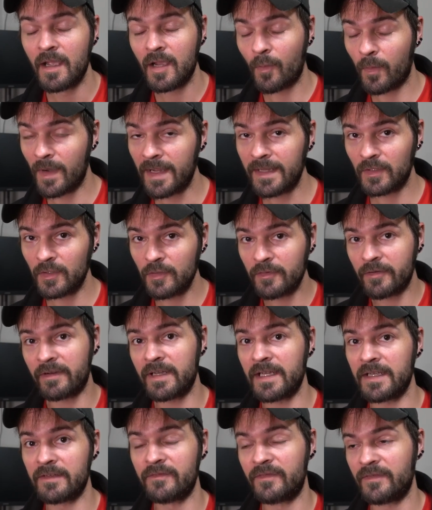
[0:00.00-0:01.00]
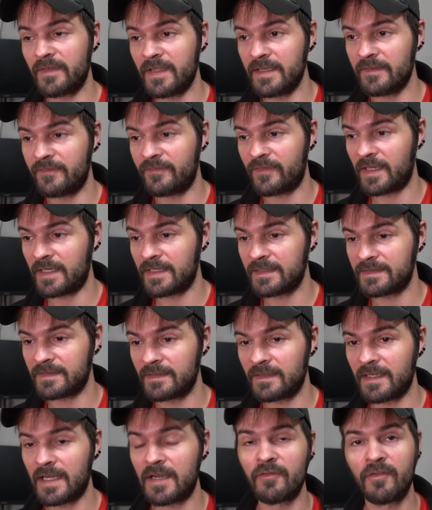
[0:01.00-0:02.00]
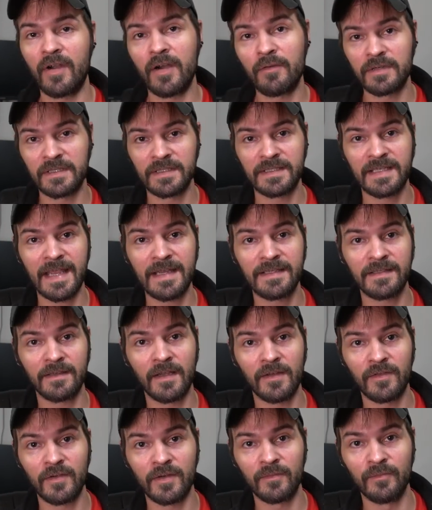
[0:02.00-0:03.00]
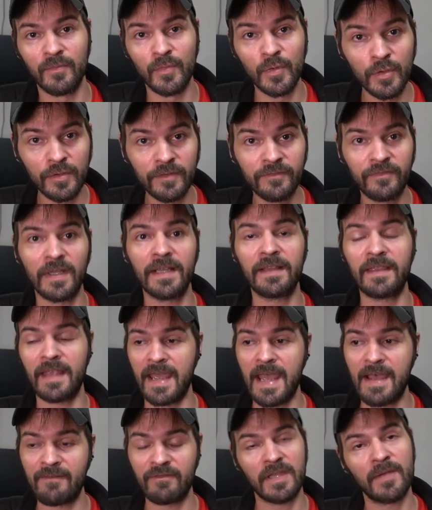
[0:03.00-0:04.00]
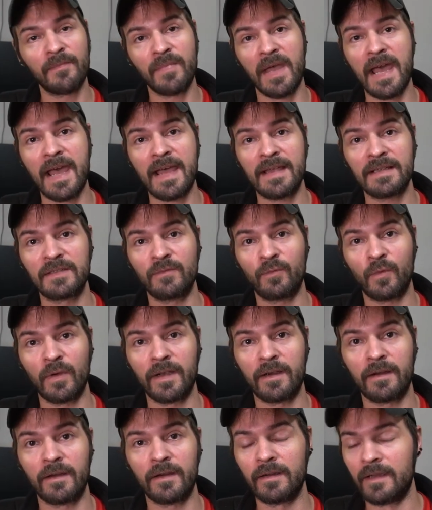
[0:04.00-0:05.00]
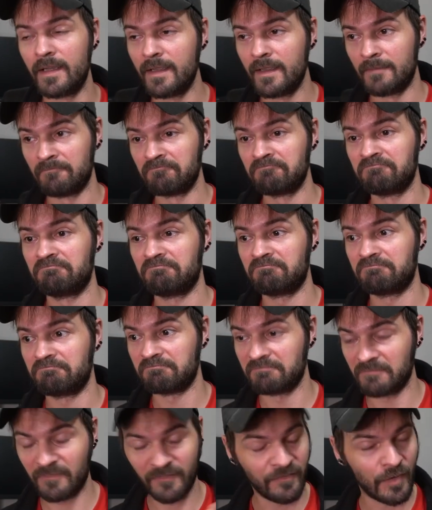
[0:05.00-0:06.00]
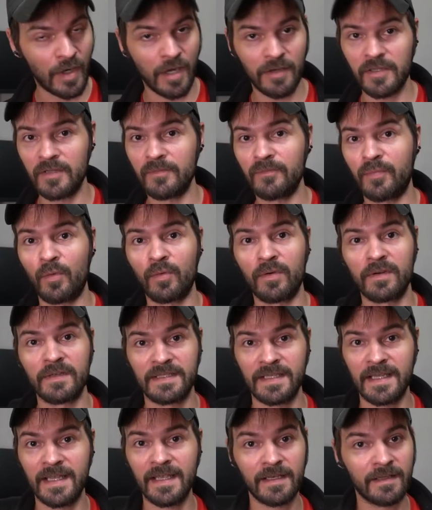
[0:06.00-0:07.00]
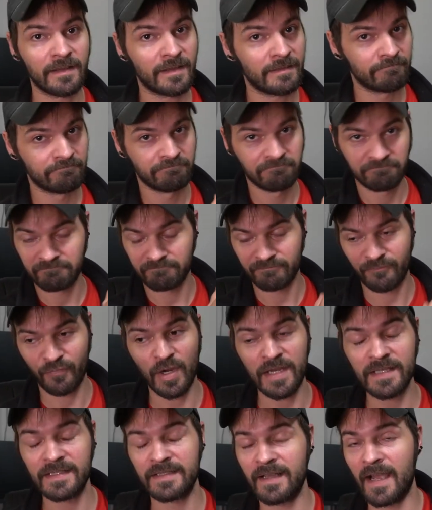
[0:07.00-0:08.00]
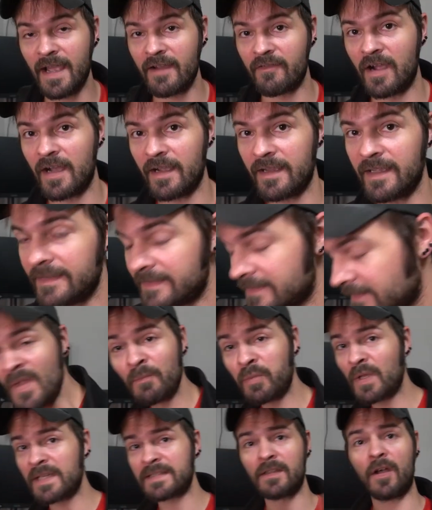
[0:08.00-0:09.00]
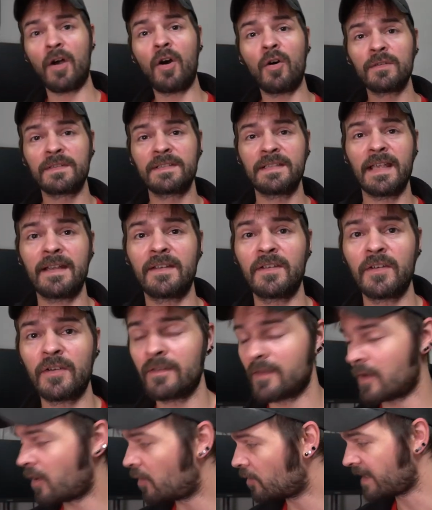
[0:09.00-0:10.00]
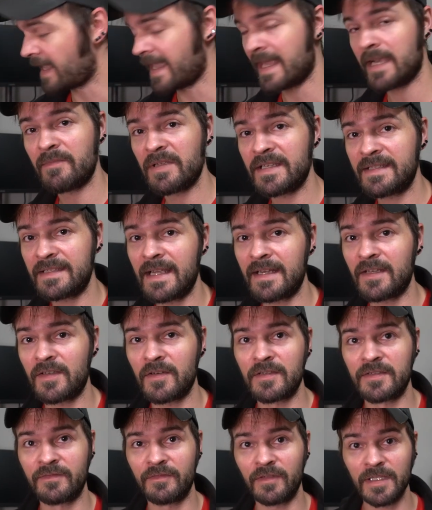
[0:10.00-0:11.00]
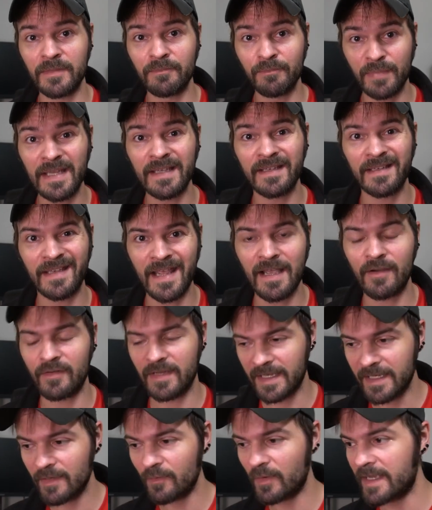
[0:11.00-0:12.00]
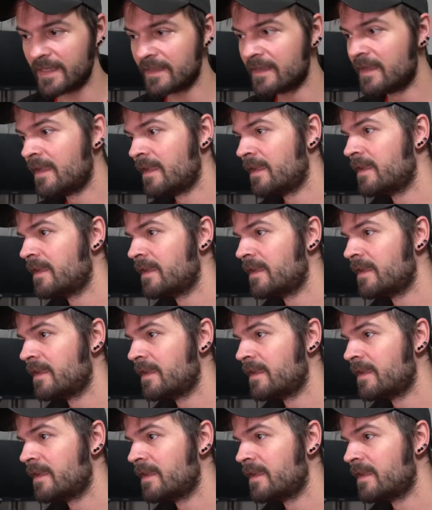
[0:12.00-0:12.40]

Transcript: quite lucrative if uh, Sundial Growers takes another move like they have in the past where volume pours in and price skyrockets. Plus, the whole sector, the whole cannabis sector is really beaten down anyway.